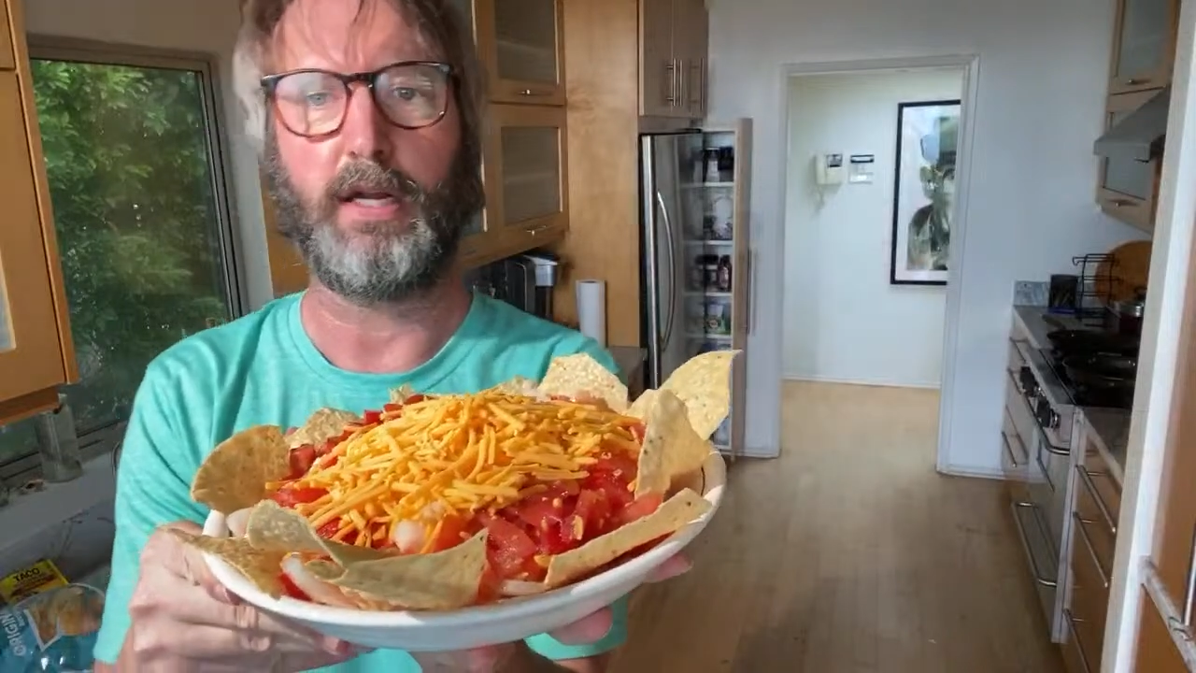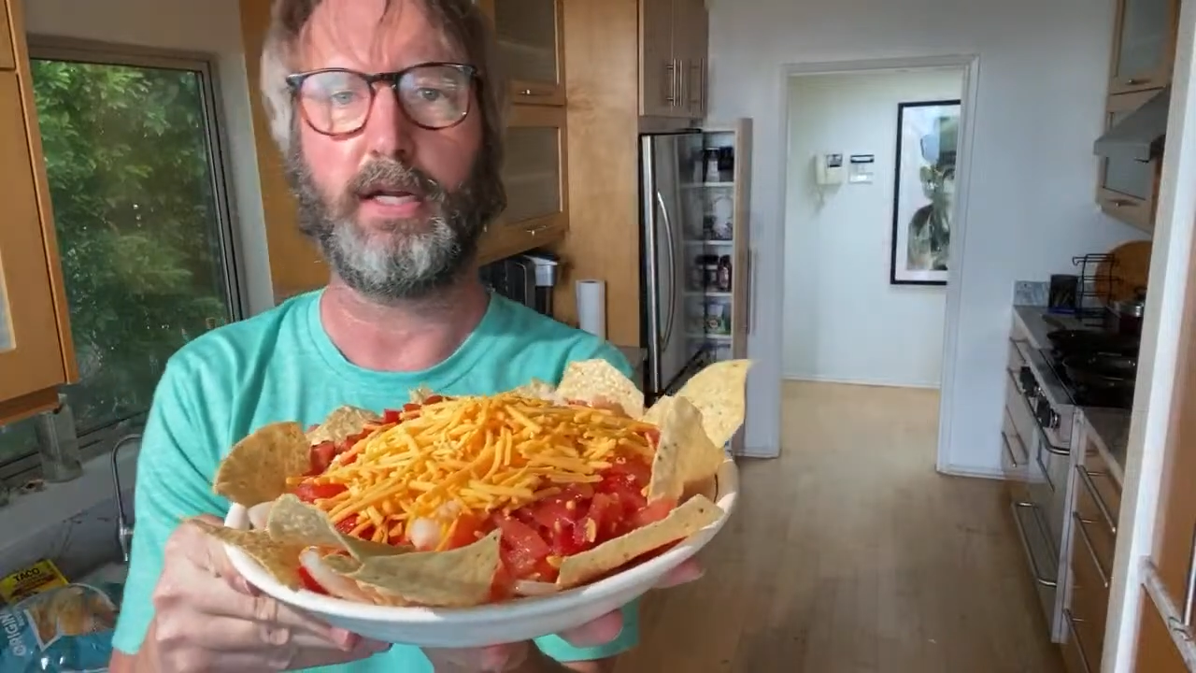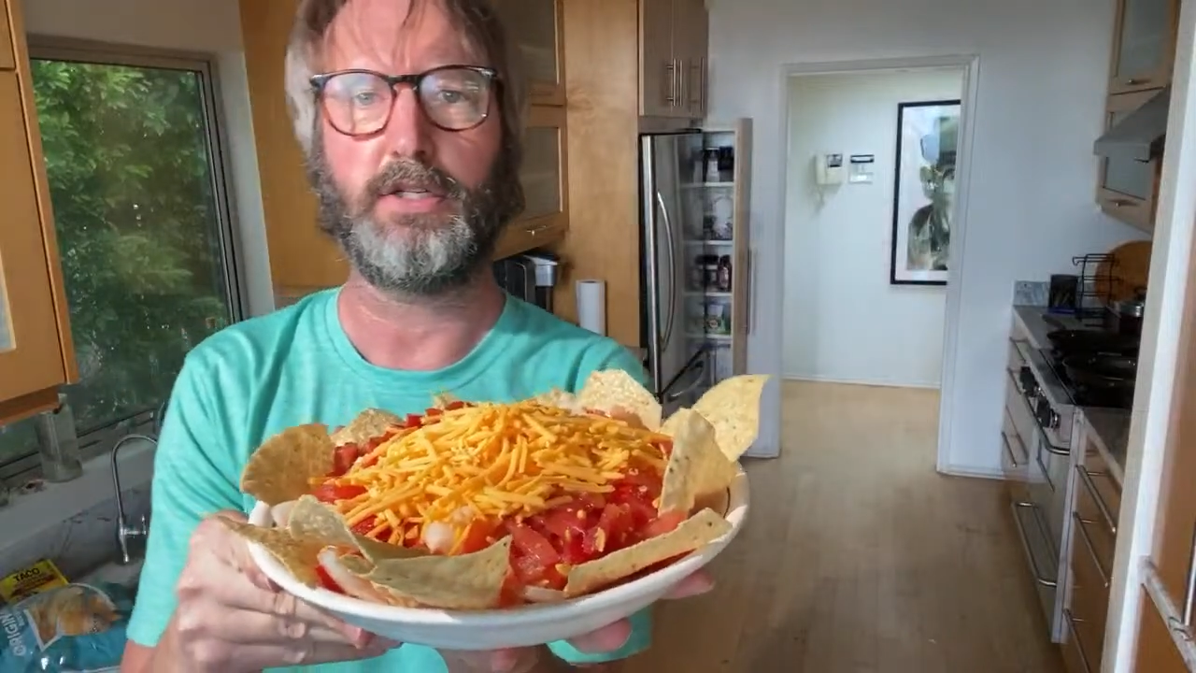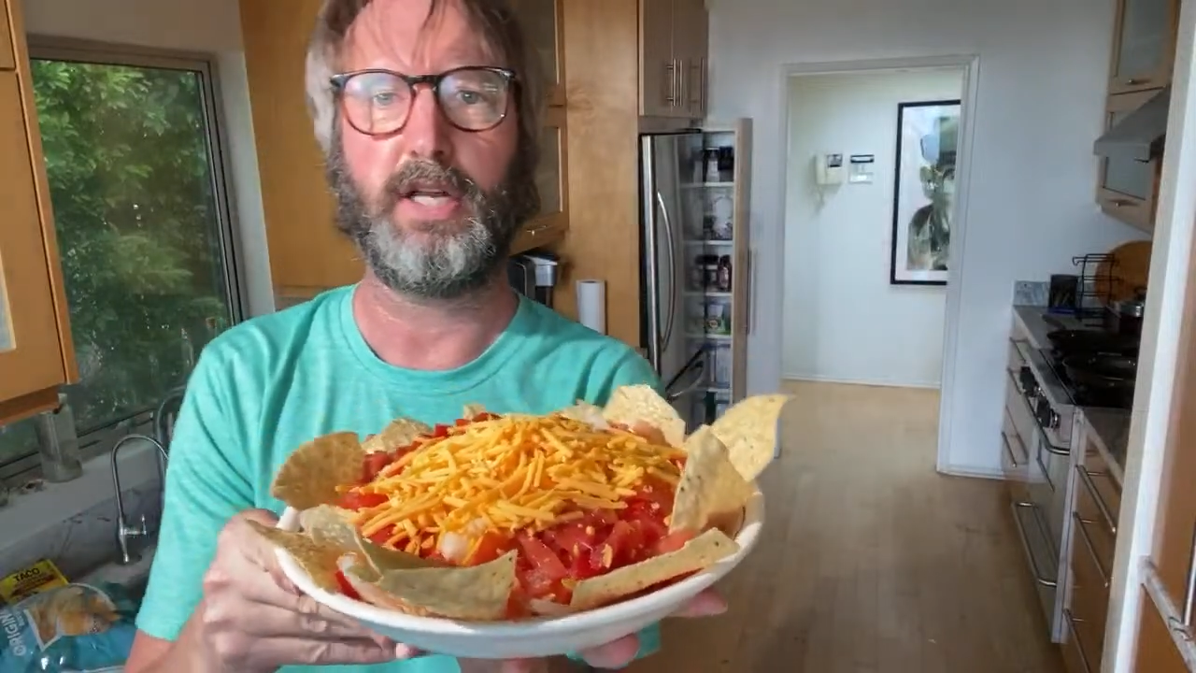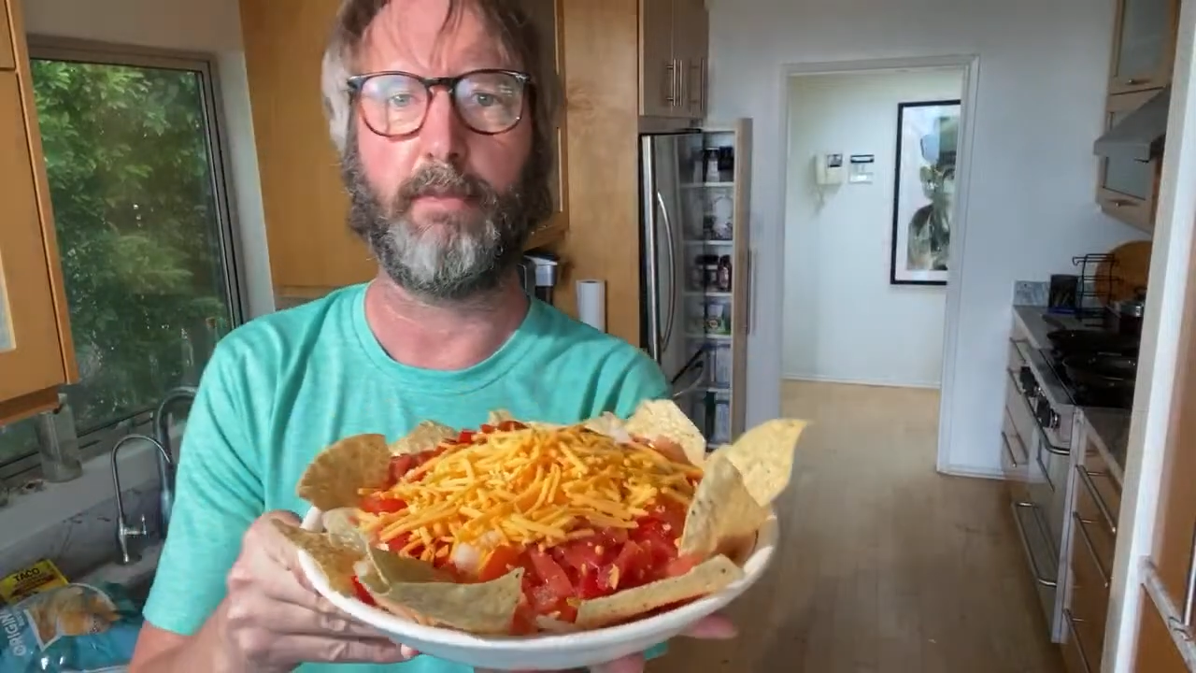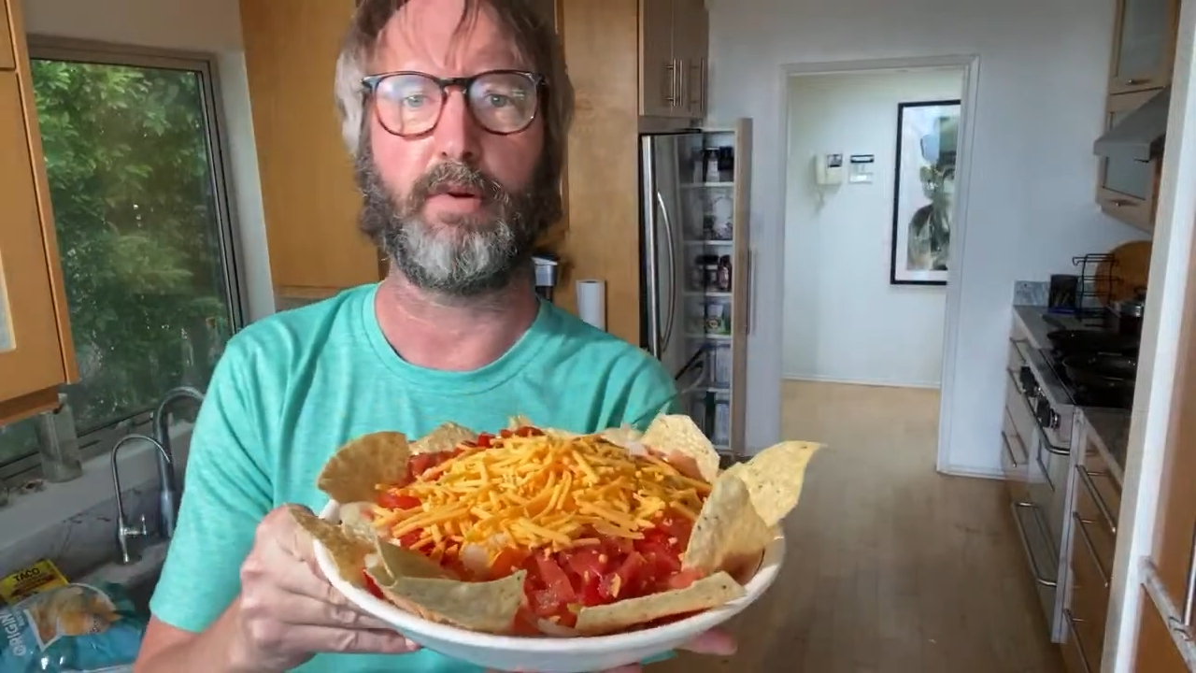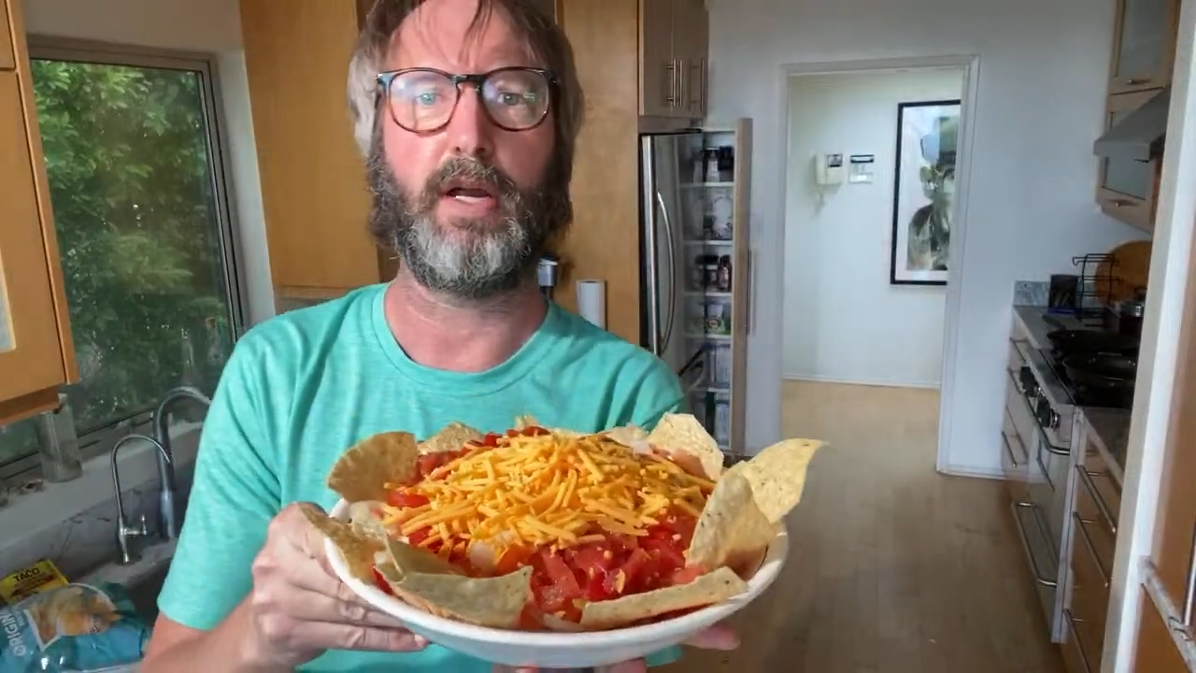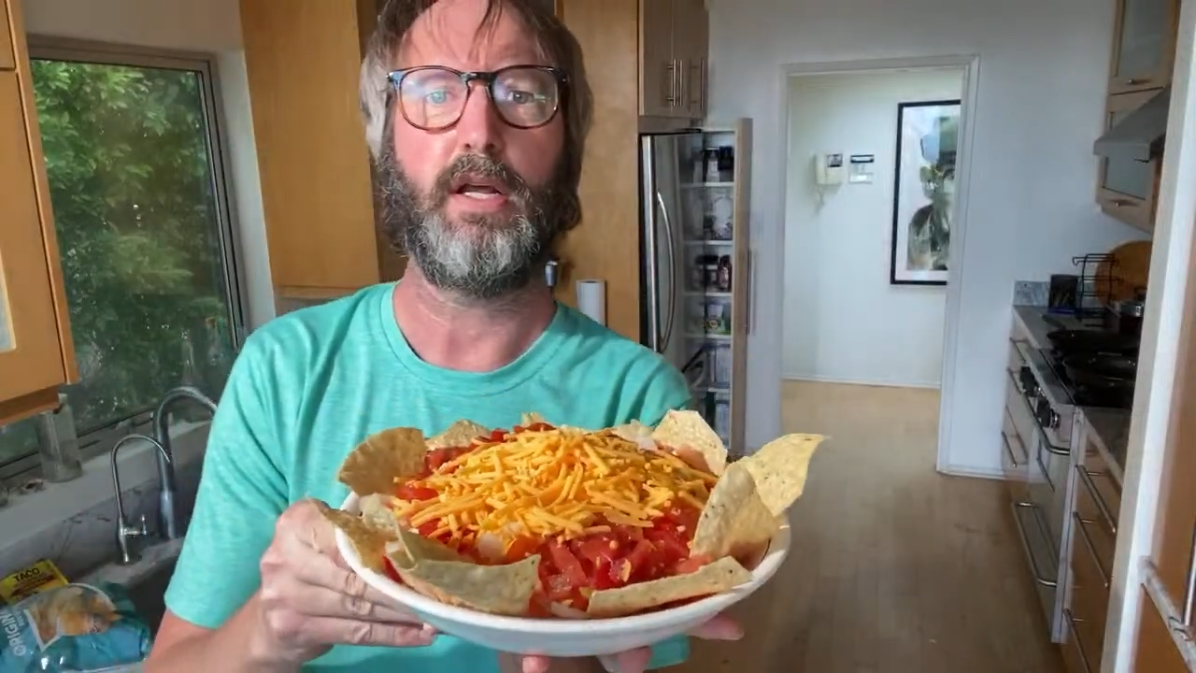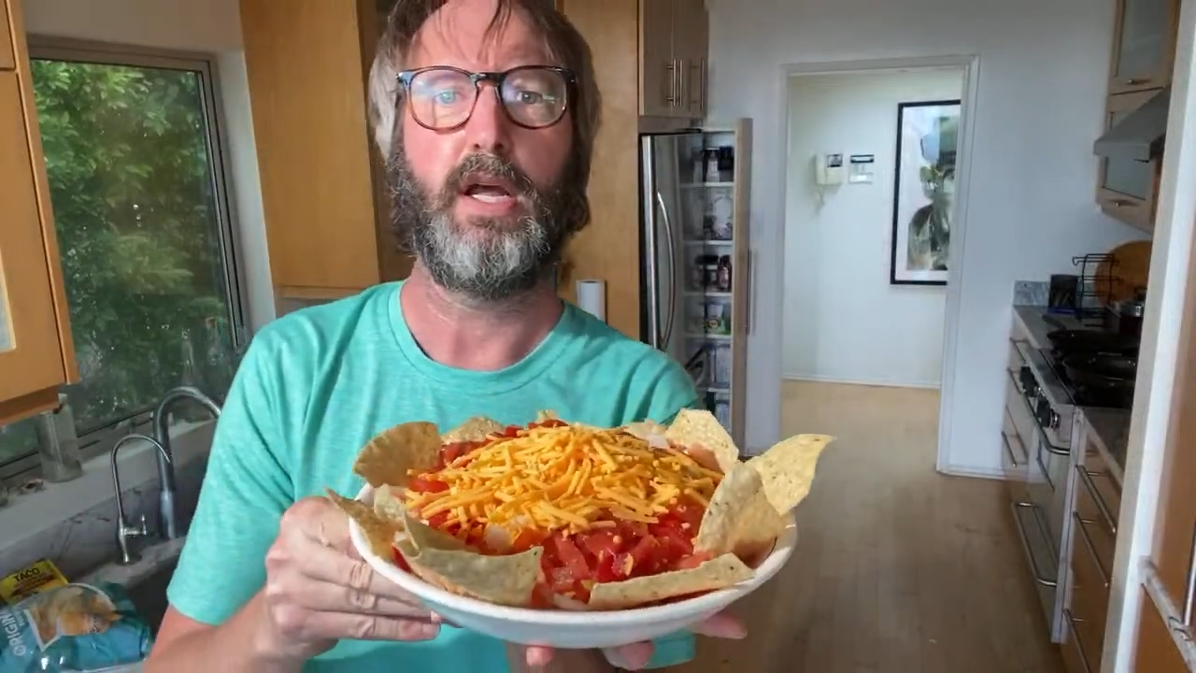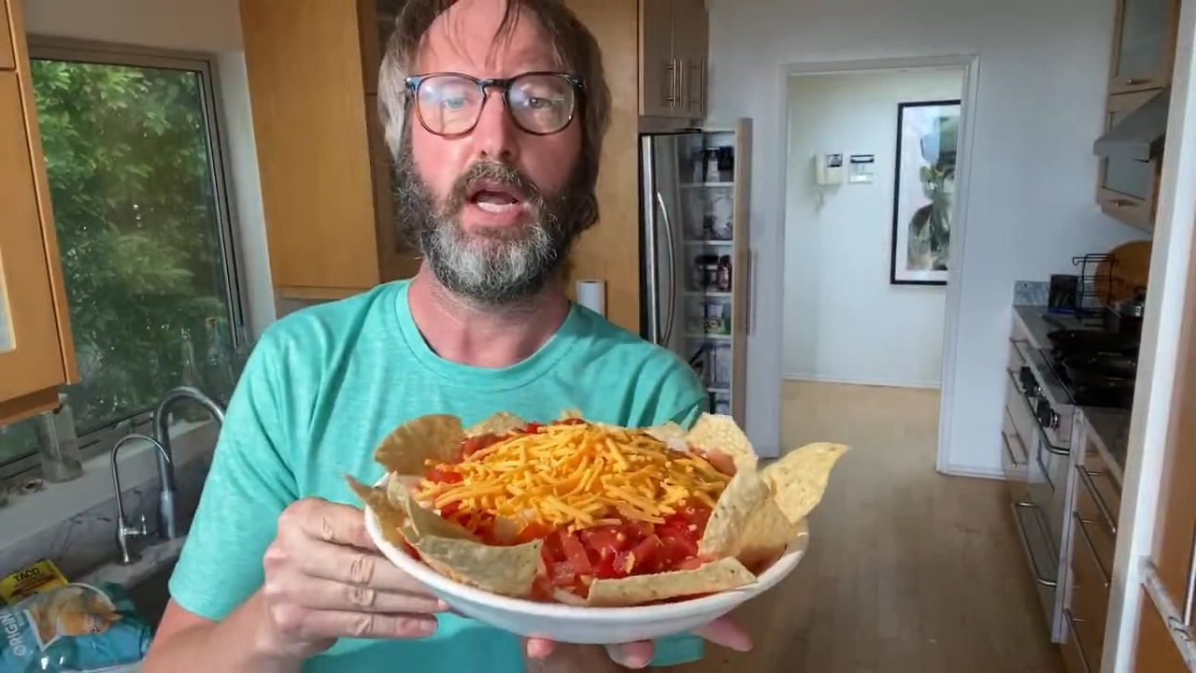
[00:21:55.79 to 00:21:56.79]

nice dip, right?